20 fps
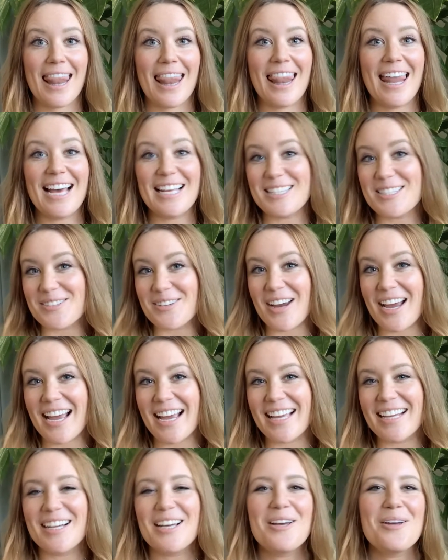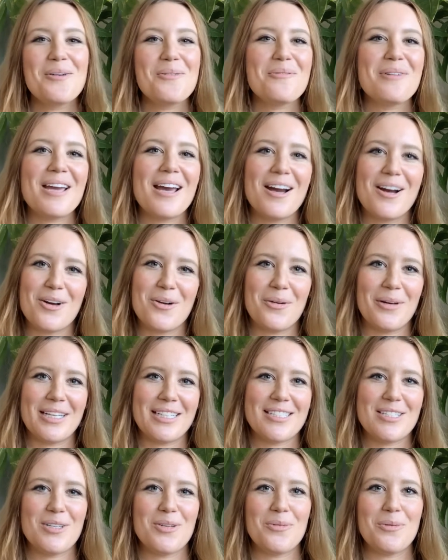That's right, we are
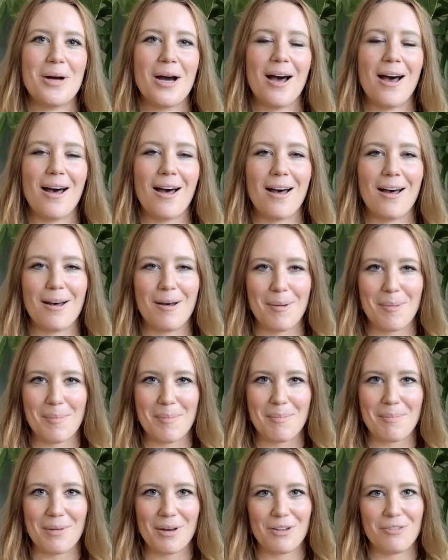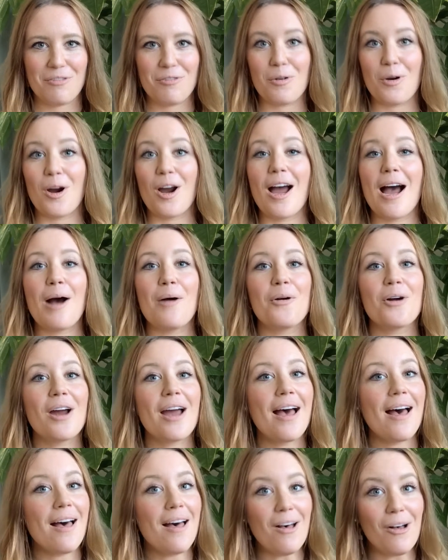going to hum for our
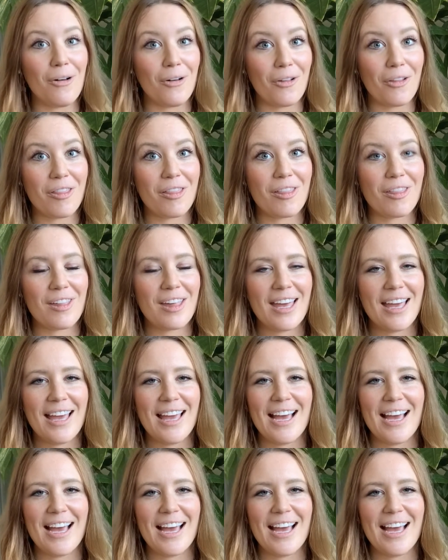health.